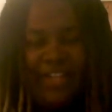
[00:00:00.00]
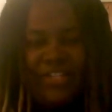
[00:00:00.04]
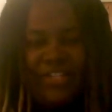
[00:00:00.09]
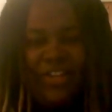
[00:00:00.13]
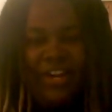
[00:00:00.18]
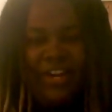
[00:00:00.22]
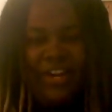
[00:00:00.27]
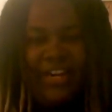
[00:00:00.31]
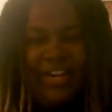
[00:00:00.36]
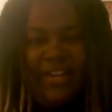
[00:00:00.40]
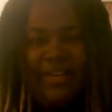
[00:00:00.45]

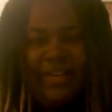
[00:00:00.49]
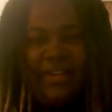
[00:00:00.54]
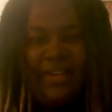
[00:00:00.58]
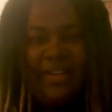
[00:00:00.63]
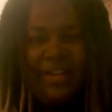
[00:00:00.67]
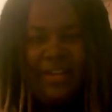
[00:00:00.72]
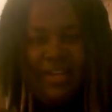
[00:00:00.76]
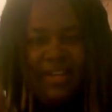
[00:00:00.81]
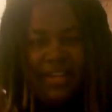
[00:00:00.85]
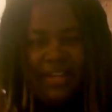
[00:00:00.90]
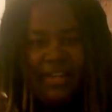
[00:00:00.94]
started,
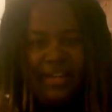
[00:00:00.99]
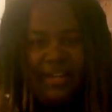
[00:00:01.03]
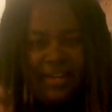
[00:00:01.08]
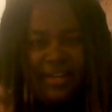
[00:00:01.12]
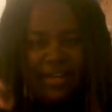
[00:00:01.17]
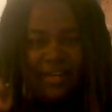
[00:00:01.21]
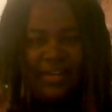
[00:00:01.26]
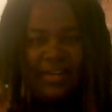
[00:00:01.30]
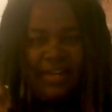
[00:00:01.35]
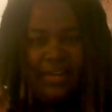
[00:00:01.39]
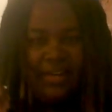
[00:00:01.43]

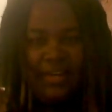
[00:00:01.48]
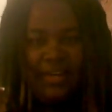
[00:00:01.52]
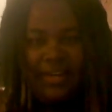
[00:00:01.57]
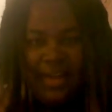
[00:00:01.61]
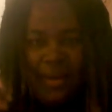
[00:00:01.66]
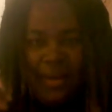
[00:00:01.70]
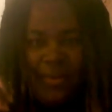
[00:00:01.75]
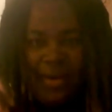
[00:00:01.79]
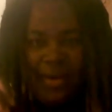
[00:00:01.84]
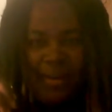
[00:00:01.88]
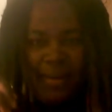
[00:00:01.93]

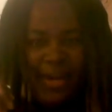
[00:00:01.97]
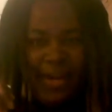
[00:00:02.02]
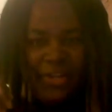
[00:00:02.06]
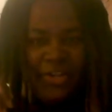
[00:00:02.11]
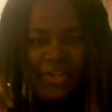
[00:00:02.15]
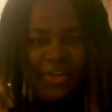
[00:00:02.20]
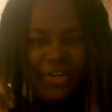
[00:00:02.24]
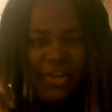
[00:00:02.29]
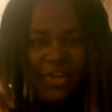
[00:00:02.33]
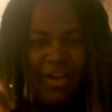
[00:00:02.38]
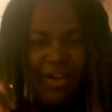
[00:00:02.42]
they went and
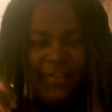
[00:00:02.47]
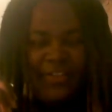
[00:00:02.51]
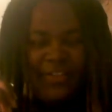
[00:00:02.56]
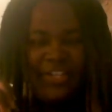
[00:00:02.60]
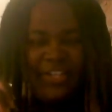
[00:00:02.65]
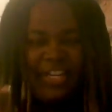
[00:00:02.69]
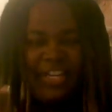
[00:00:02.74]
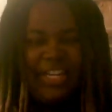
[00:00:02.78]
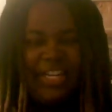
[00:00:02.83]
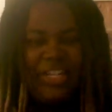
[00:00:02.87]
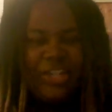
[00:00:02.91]
measured. All of a
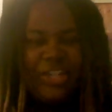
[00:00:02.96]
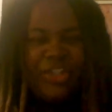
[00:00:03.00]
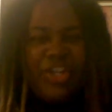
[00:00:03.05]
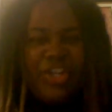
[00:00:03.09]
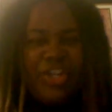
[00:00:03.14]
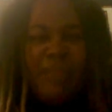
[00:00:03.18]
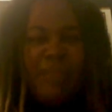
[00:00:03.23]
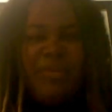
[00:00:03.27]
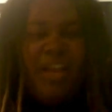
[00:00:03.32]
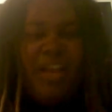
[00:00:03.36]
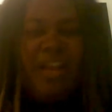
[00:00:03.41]
sudden, he just
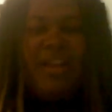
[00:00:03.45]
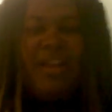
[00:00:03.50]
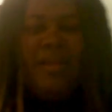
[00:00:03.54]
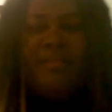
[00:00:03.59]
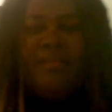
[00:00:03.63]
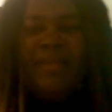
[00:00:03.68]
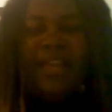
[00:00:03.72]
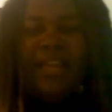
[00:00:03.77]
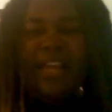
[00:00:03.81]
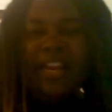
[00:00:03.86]
jumped on him.